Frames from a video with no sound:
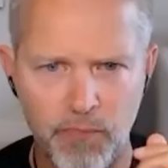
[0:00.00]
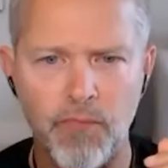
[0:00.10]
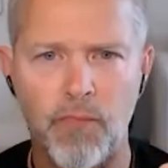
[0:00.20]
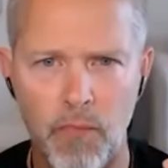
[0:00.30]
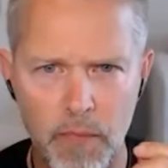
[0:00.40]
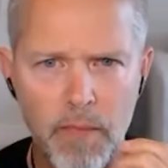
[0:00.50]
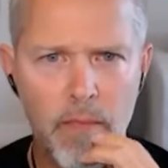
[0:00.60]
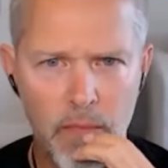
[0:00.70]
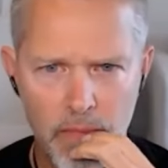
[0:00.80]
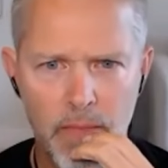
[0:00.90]
being a
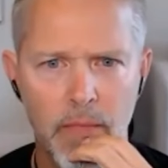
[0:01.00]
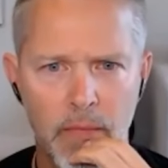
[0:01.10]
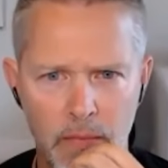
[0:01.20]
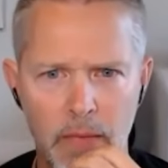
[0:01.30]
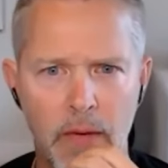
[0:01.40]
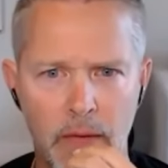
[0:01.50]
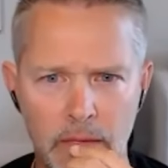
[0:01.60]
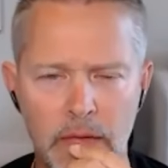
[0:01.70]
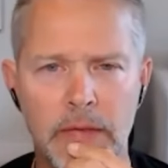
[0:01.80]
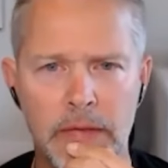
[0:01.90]
Viking, for example,
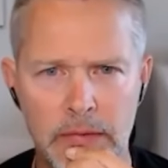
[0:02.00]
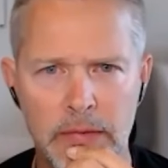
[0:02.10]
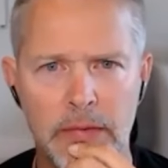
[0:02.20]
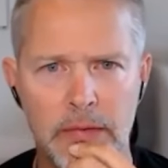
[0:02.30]
but, you know, it's,